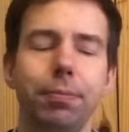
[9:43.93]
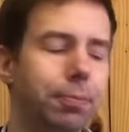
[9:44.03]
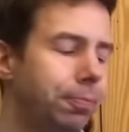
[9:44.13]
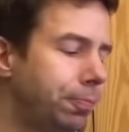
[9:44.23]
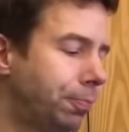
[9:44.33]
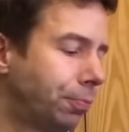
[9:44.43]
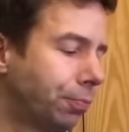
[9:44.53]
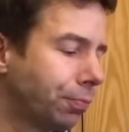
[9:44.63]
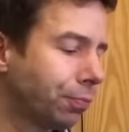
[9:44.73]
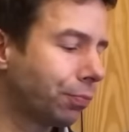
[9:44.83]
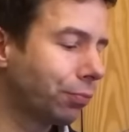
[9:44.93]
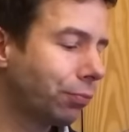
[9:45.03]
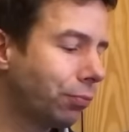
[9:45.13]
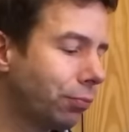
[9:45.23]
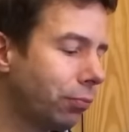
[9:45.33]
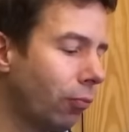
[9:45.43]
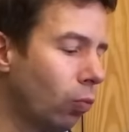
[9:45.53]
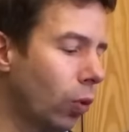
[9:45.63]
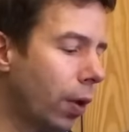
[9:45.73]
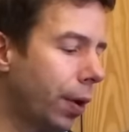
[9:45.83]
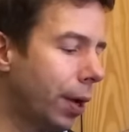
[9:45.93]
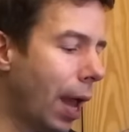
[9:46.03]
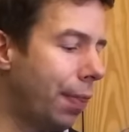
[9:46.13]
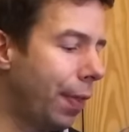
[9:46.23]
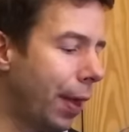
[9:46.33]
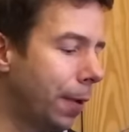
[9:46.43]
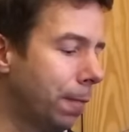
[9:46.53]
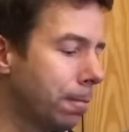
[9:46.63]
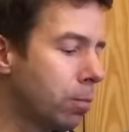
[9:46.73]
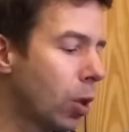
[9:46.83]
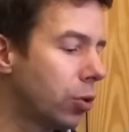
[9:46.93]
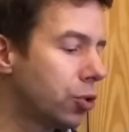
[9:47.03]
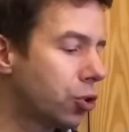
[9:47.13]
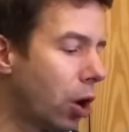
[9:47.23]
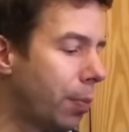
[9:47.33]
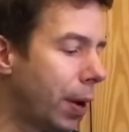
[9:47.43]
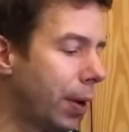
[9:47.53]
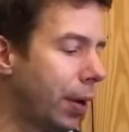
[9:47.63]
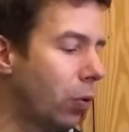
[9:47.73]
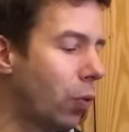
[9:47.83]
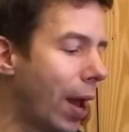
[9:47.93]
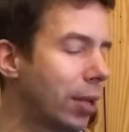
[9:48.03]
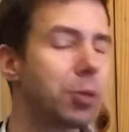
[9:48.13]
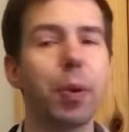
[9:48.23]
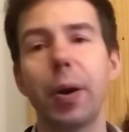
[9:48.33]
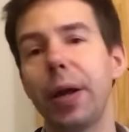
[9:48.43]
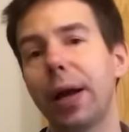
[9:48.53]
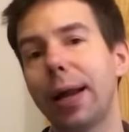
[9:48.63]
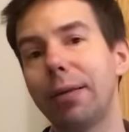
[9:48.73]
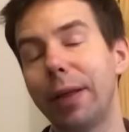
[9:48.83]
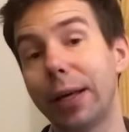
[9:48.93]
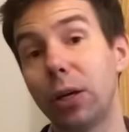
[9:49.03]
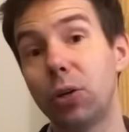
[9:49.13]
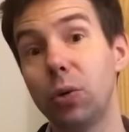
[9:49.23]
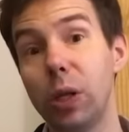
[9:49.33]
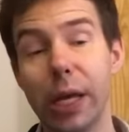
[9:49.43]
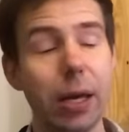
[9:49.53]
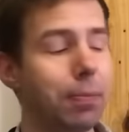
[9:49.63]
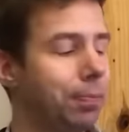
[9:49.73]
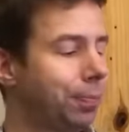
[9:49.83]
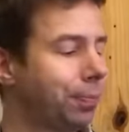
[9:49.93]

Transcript: And then strawberry, raspberry, kind of like a coulis.